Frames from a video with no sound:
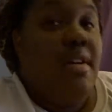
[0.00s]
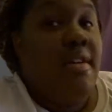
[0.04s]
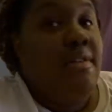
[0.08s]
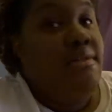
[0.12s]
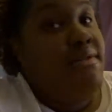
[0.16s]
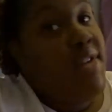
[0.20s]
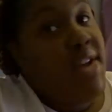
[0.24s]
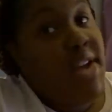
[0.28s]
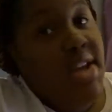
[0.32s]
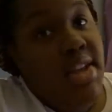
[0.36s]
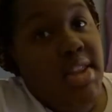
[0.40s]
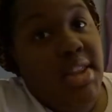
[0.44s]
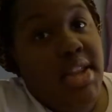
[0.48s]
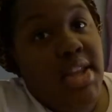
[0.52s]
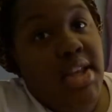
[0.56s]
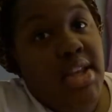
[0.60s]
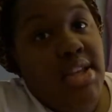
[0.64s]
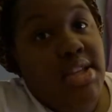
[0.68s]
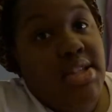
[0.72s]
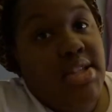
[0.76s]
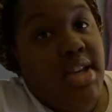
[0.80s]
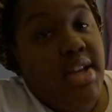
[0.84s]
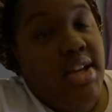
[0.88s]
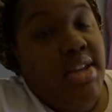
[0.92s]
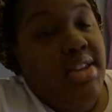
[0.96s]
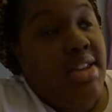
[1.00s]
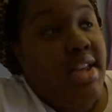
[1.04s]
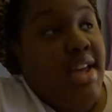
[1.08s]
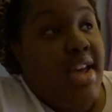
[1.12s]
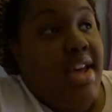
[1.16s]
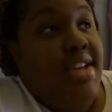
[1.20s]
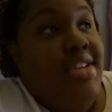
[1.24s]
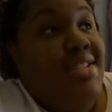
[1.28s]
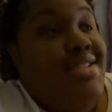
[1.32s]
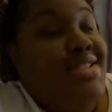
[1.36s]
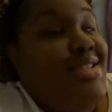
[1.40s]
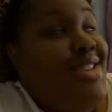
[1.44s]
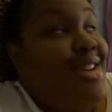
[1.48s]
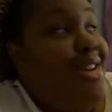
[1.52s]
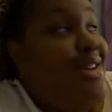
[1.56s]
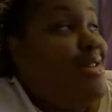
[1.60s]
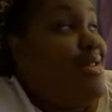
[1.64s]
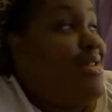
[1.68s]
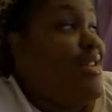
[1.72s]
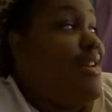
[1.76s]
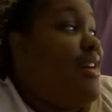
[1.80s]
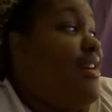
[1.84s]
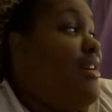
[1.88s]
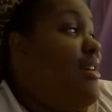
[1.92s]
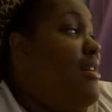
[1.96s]
fun things like that so
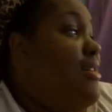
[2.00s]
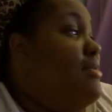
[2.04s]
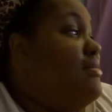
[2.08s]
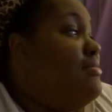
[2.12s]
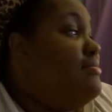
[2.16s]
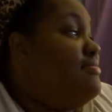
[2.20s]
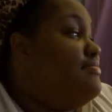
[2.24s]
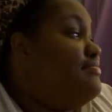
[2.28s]
y'all